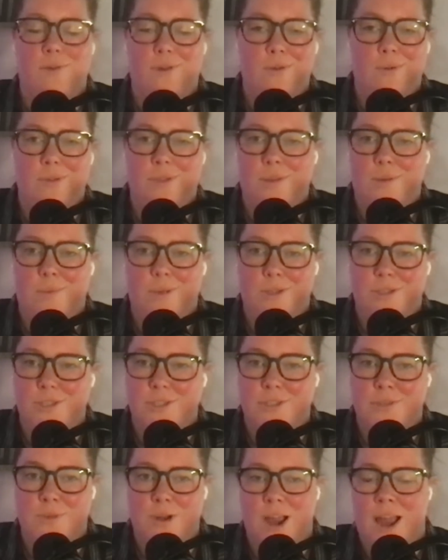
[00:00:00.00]
I don't know what their
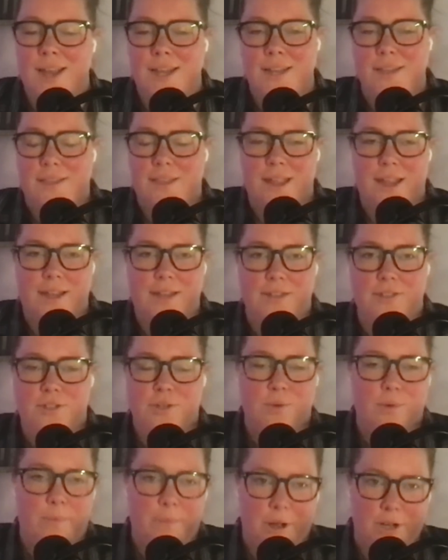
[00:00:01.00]
budgets were. I
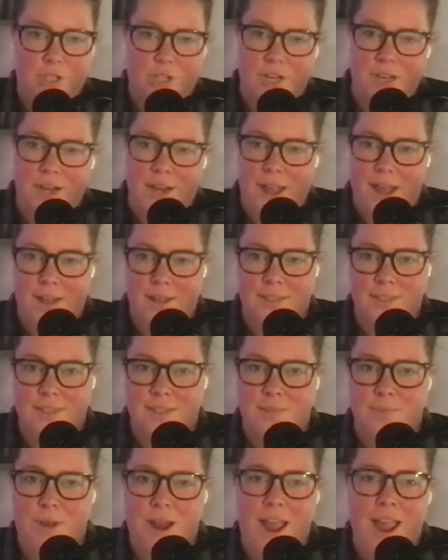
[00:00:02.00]
didn't do a budget
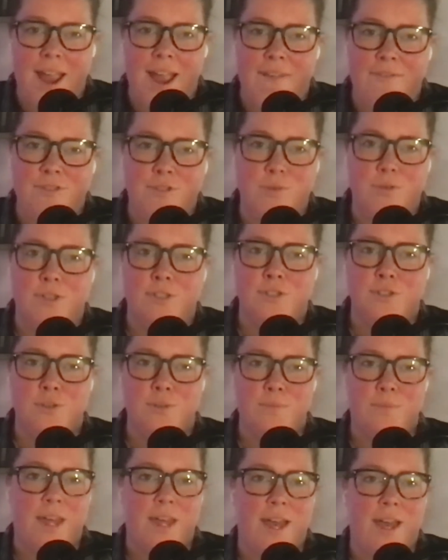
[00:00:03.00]
analysis, but I have to
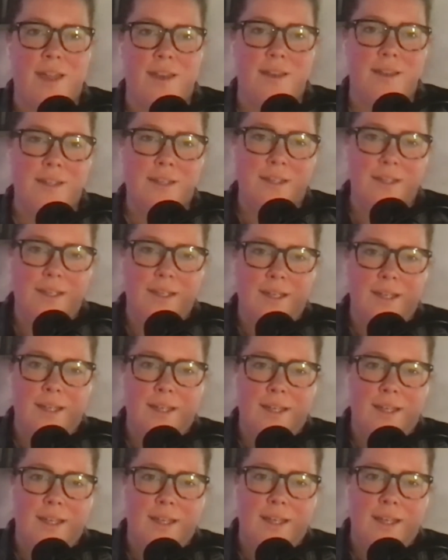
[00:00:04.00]
assume that
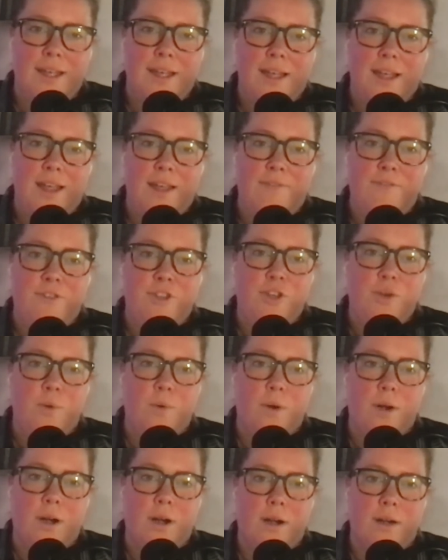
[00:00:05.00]
if
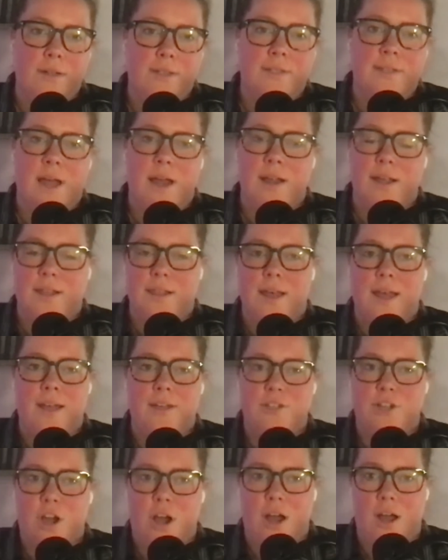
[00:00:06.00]
you're Sonic
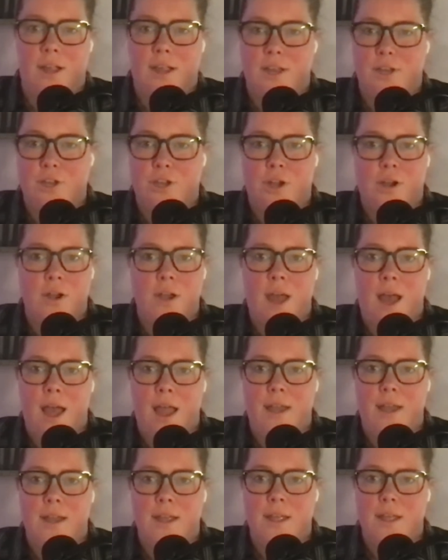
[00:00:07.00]
the Hedgehog and you're
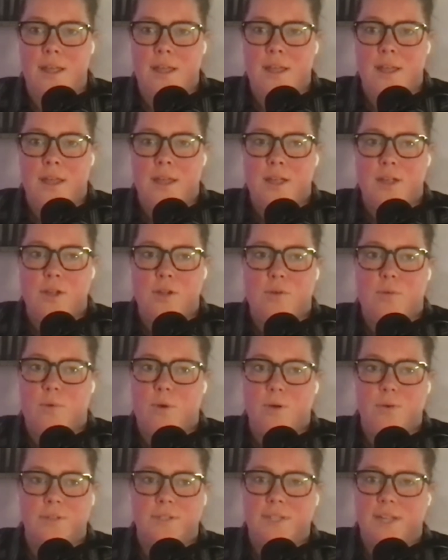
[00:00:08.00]
not
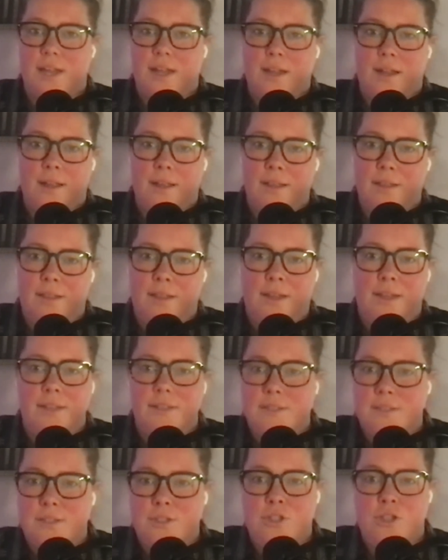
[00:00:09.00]
grossing at
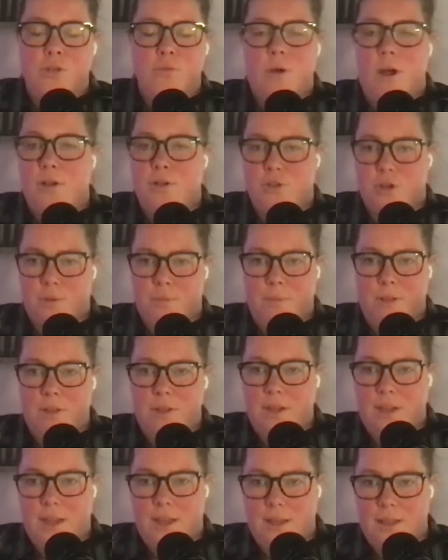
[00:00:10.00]
least
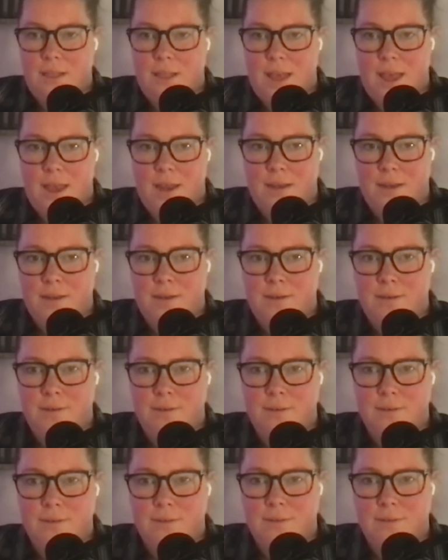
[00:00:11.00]
200 million, then